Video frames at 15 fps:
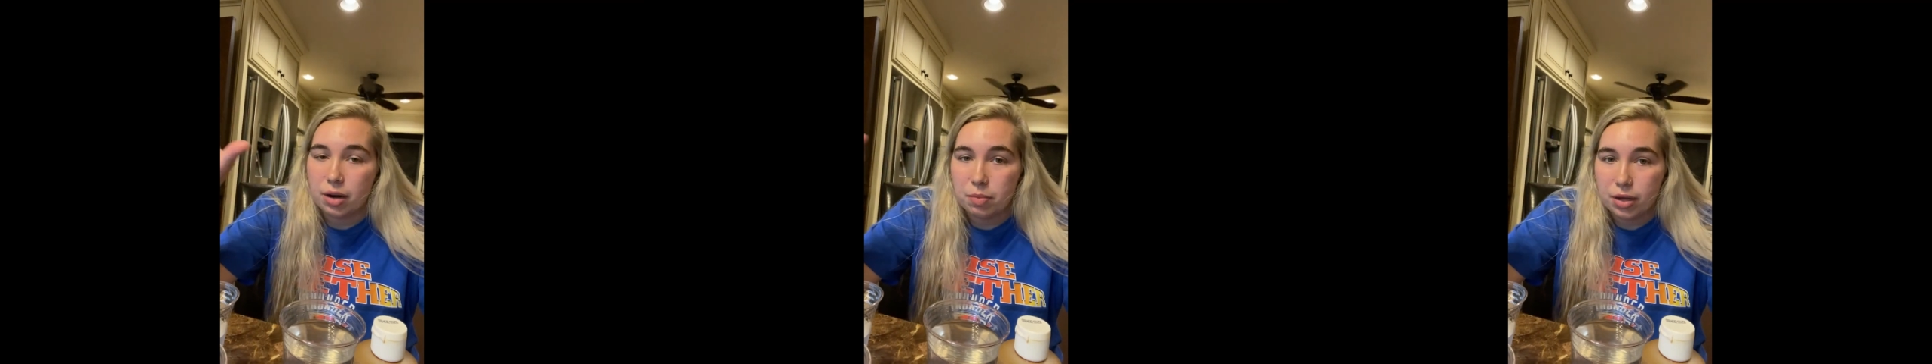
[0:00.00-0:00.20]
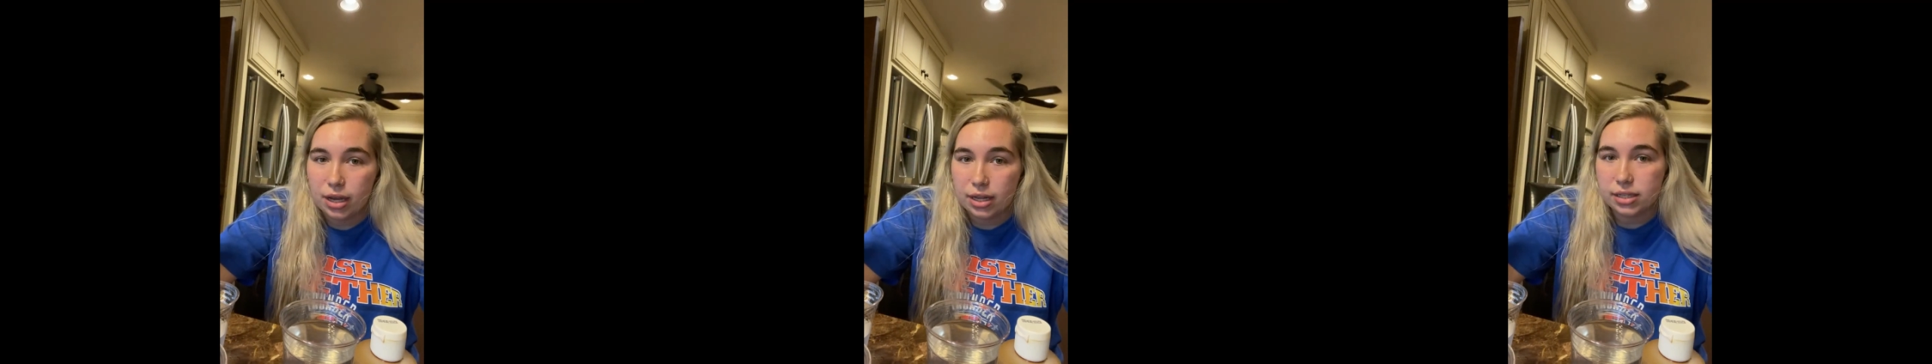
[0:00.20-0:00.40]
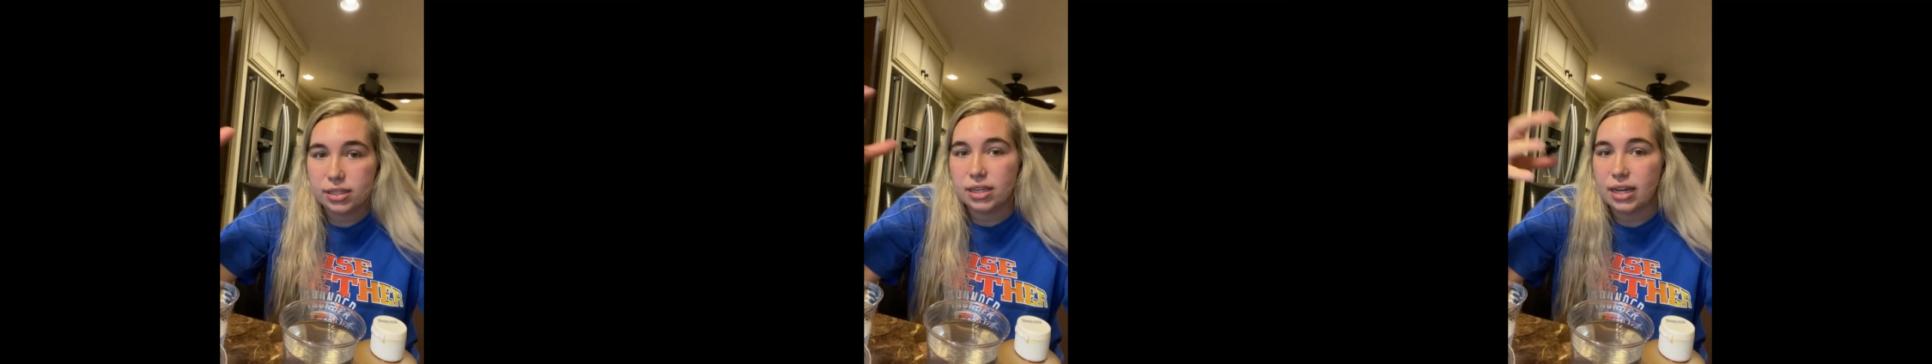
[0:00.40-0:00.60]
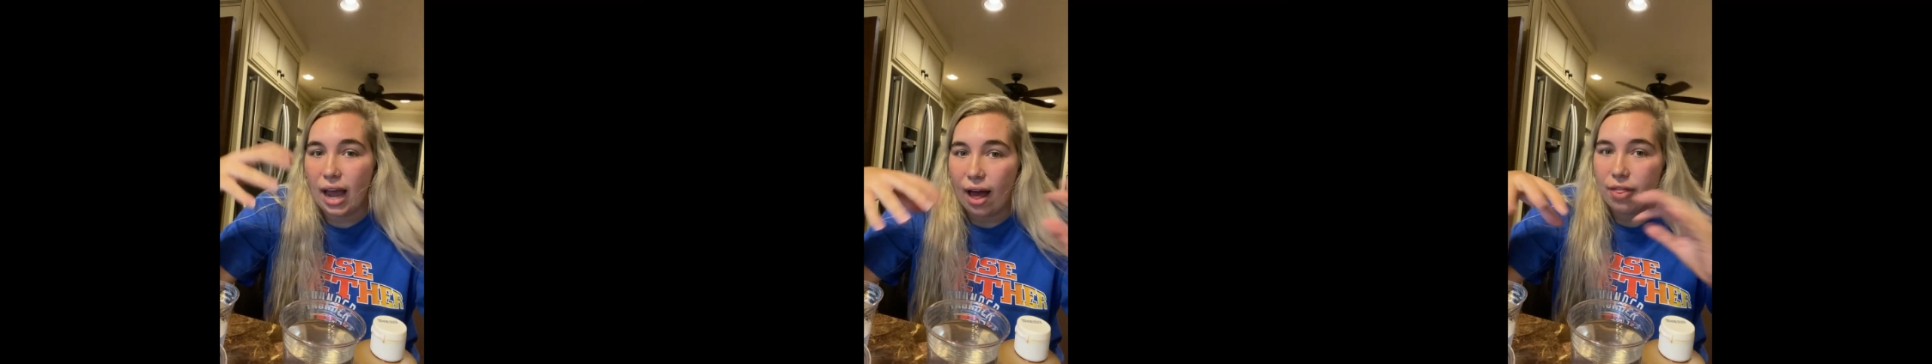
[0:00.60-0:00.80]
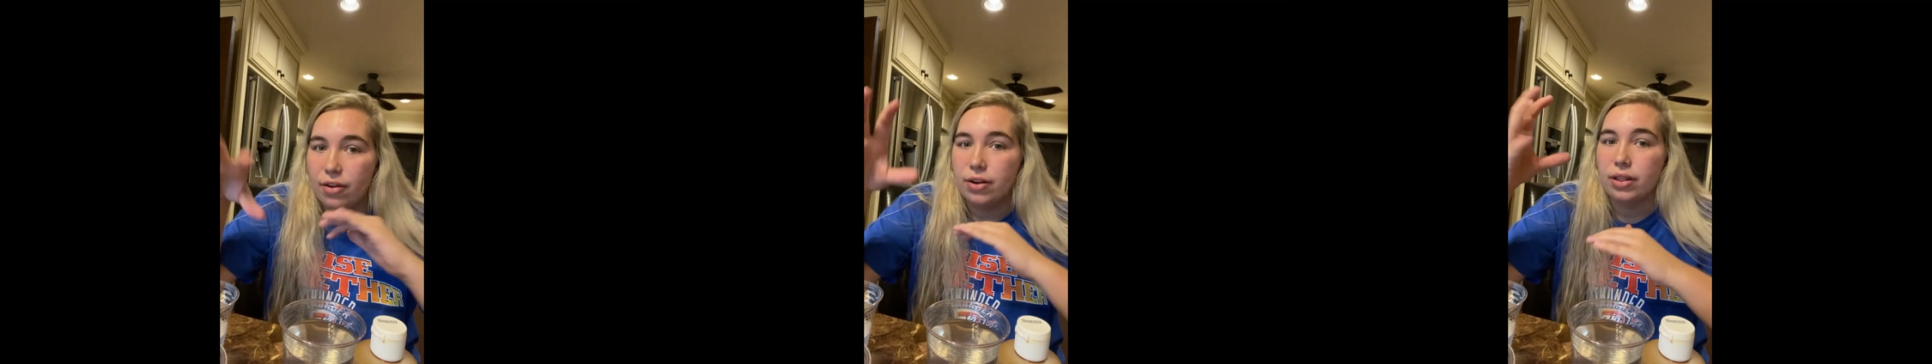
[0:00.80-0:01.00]
of begins to
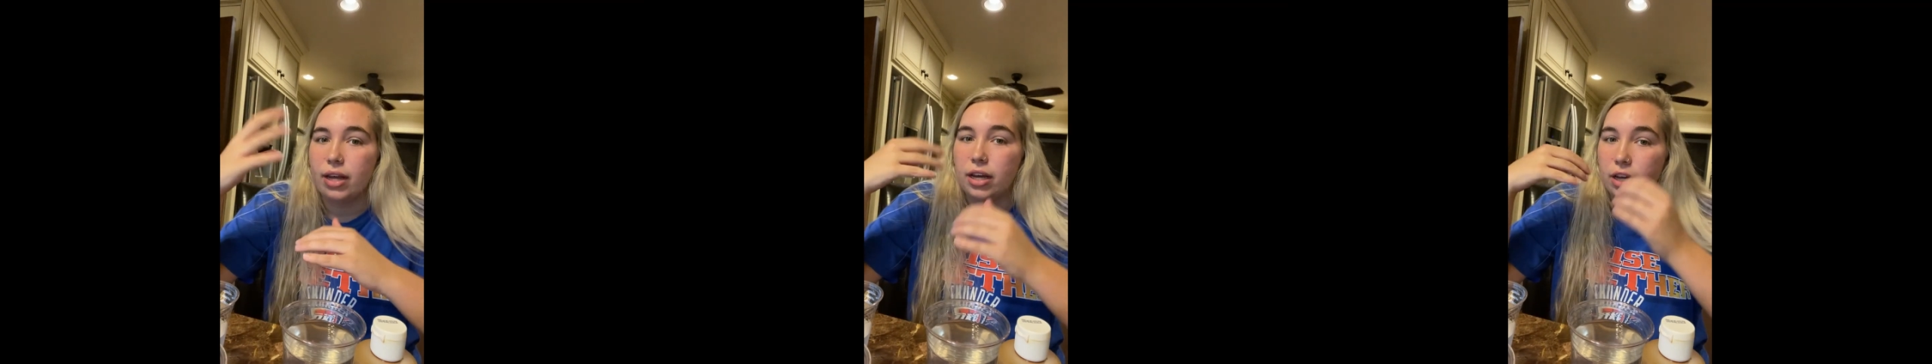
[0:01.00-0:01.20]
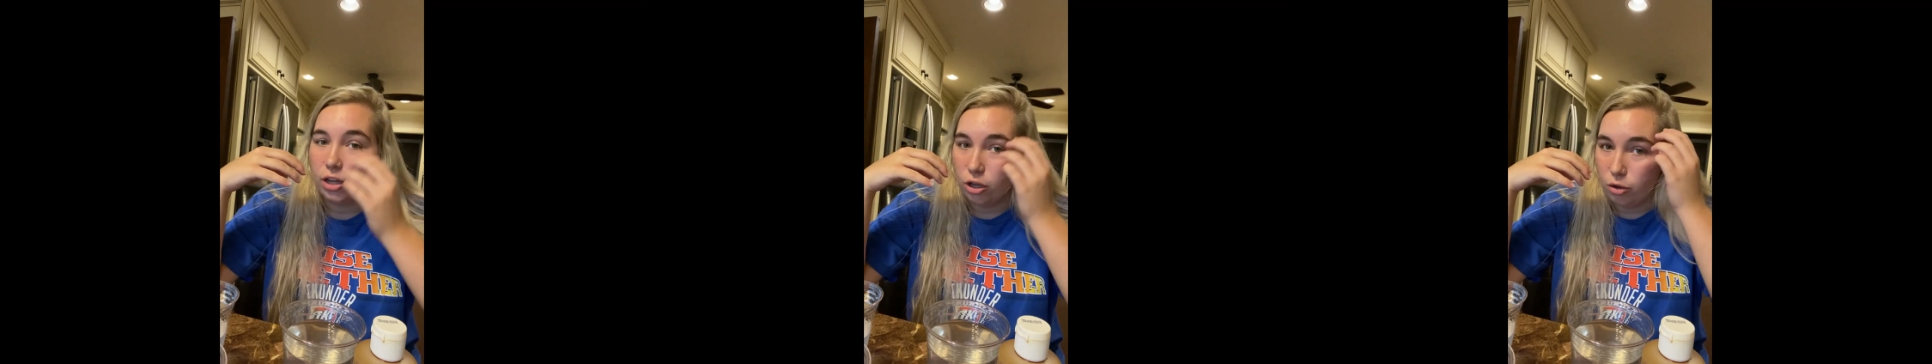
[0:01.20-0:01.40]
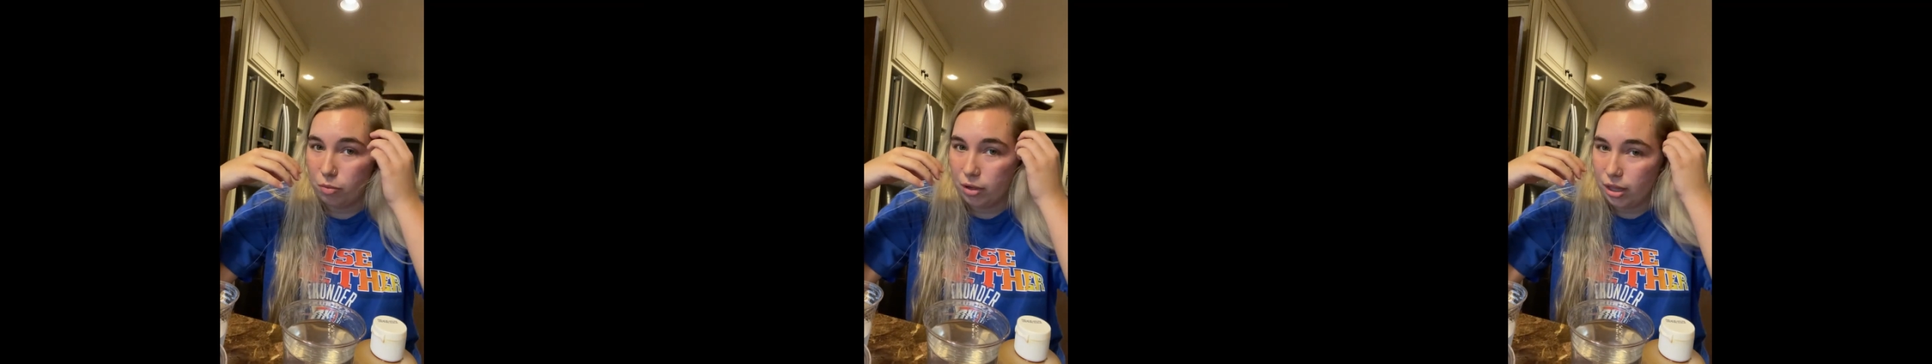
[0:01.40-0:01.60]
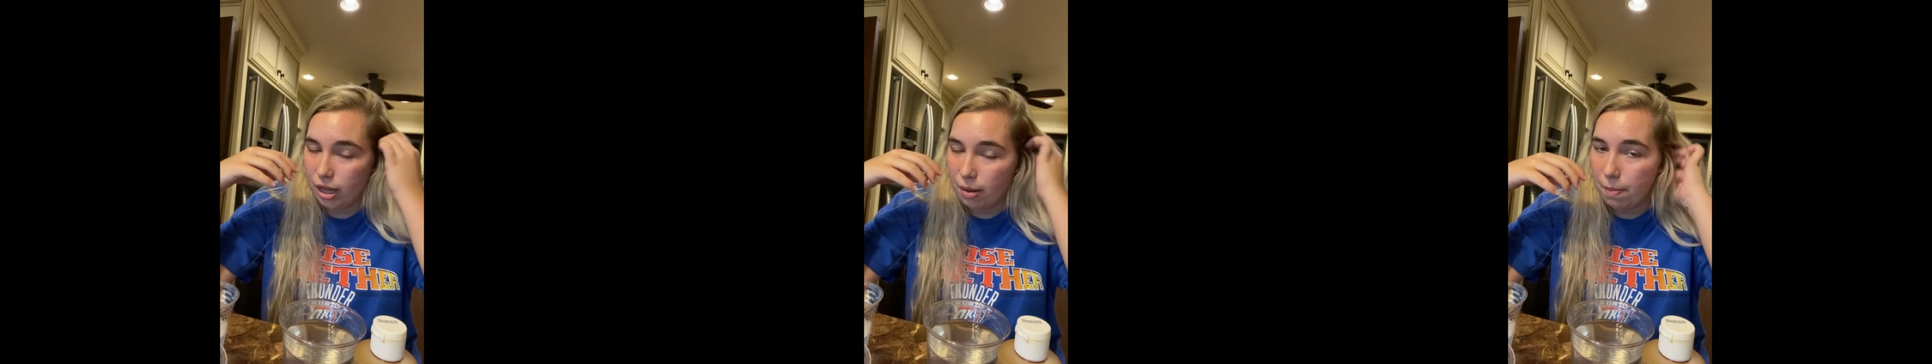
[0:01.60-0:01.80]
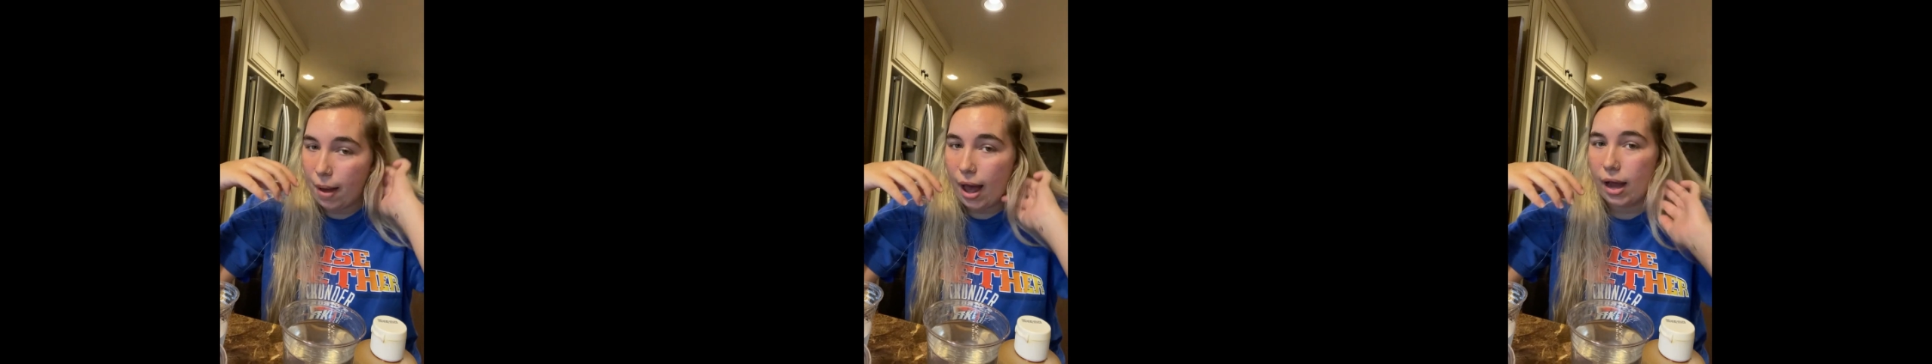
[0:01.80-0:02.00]
gather and
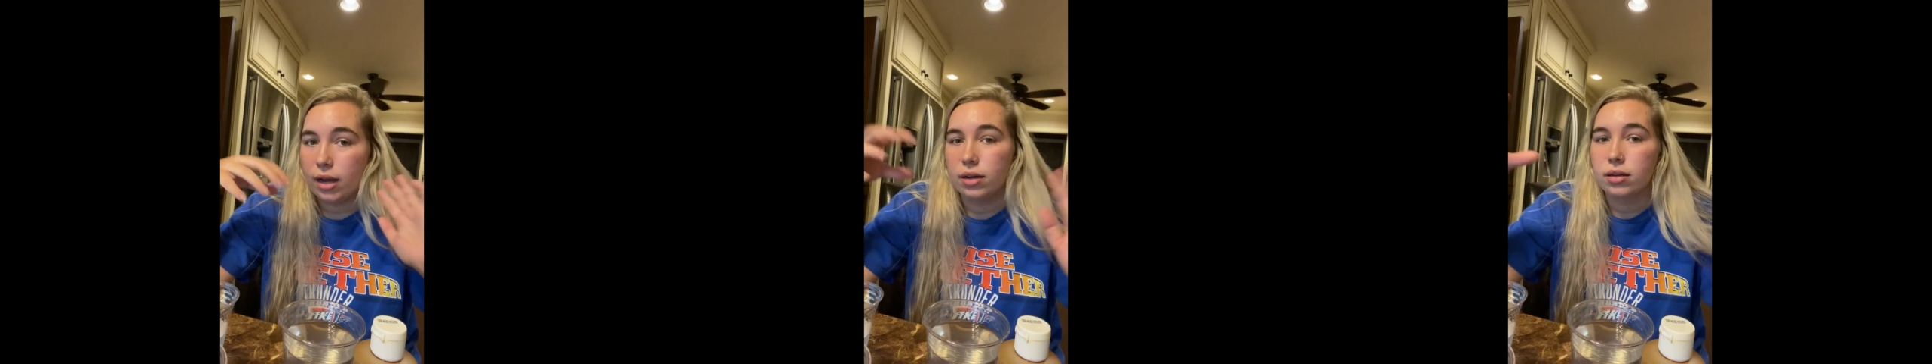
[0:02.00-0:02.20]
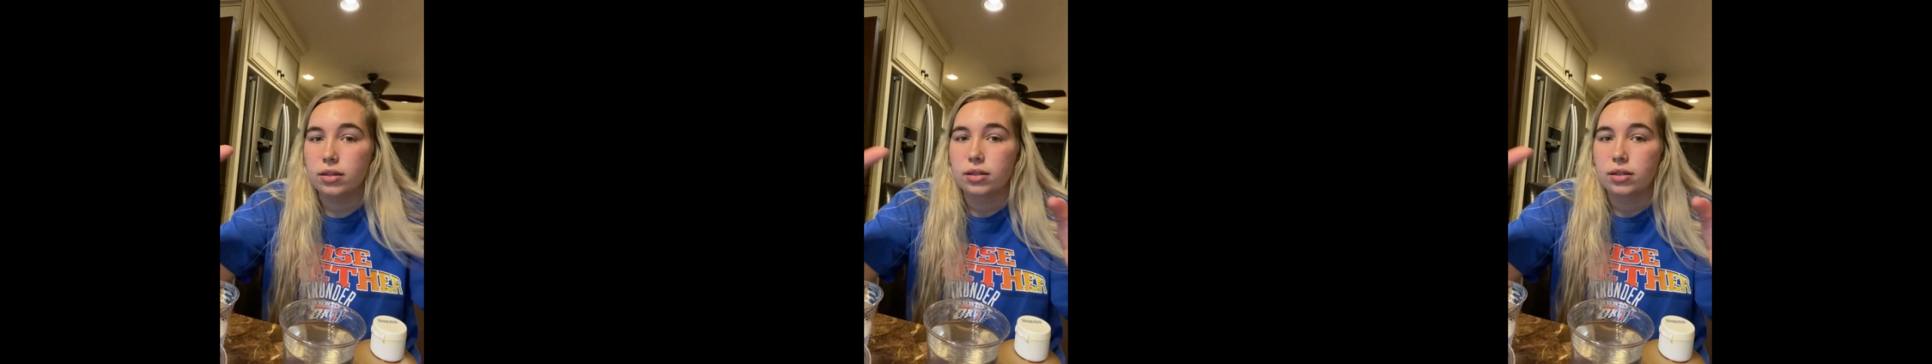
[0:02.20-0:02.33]
accumulate back